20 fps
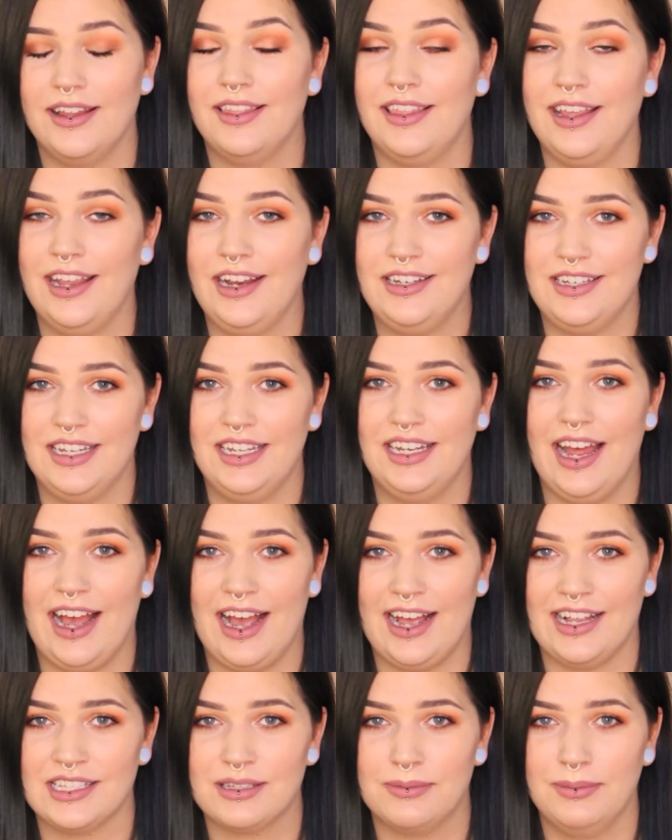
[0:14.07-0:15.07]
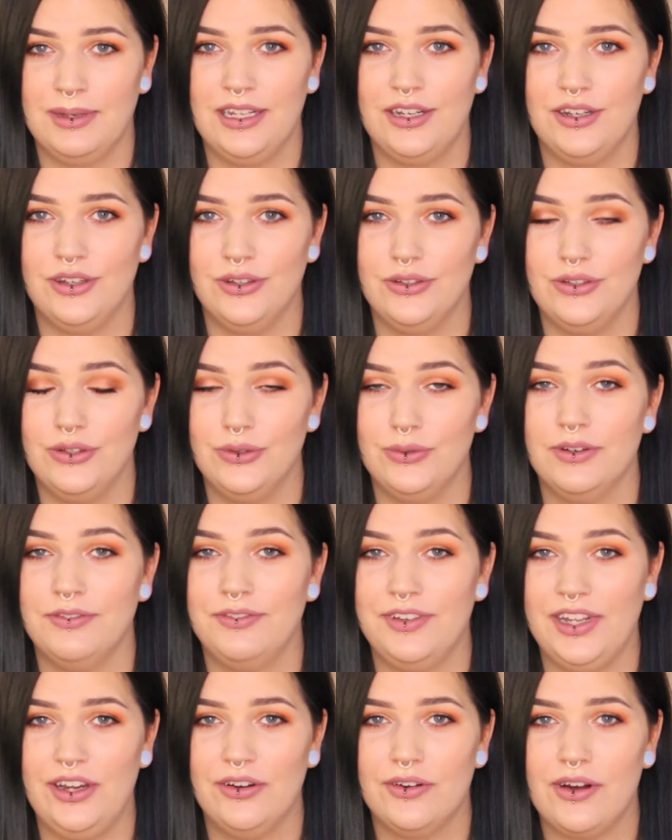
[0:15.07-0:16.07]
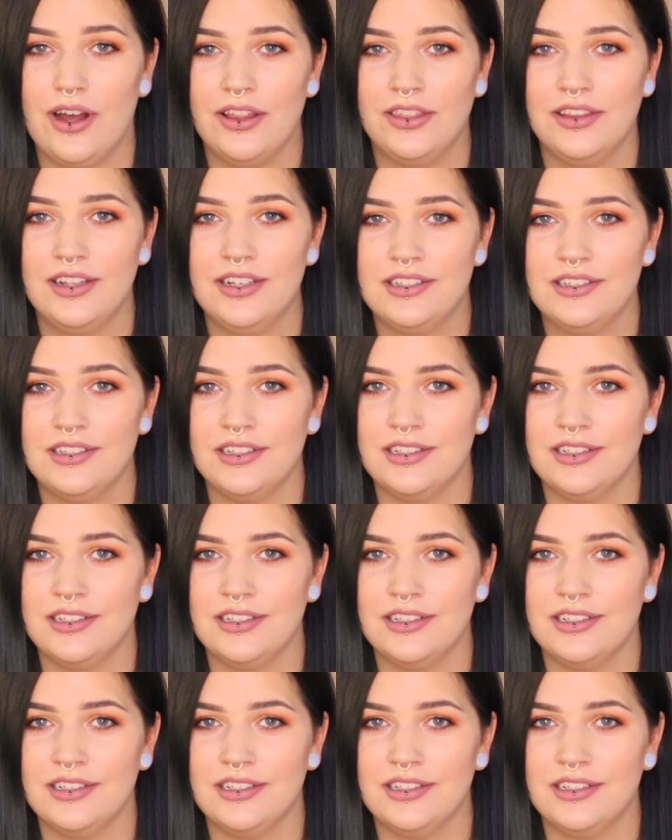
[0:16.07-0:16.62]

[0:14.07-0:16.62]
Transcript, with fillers: they did ask me to do a video on this.